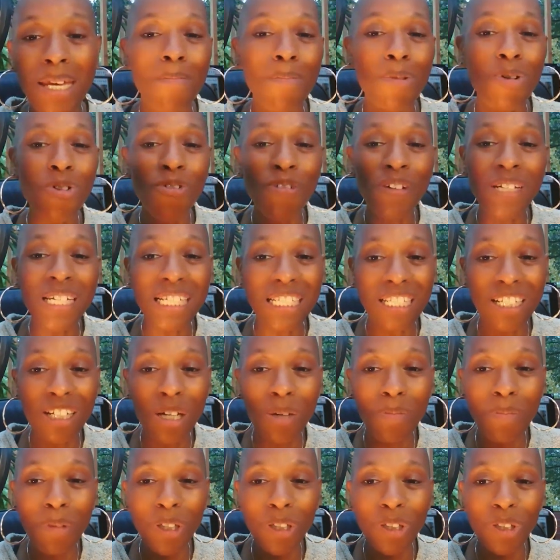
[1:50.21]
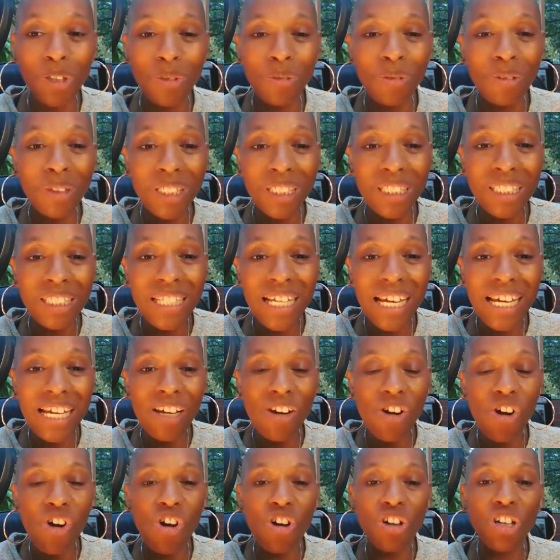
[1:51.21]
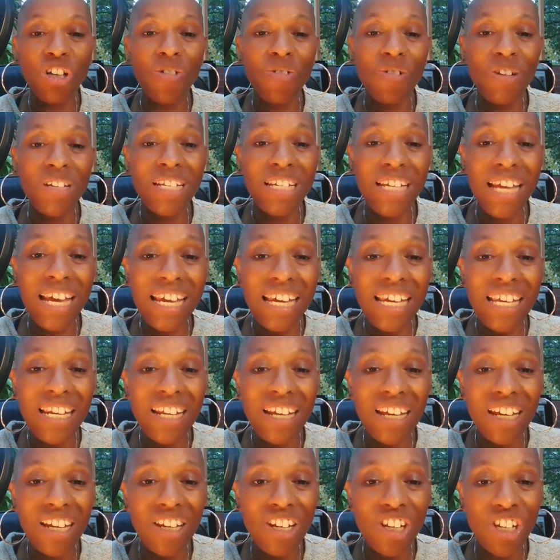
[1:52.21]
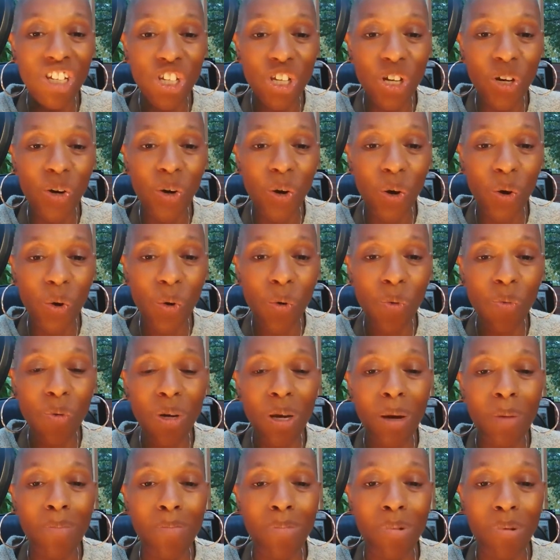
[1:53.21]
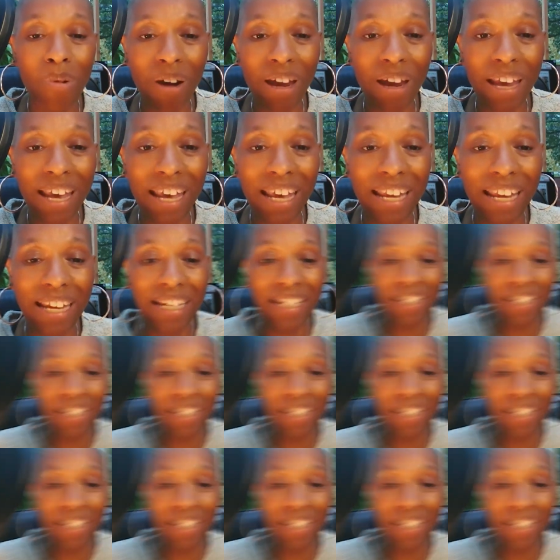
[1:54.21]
moving into commercial real estate, or creating your own brand.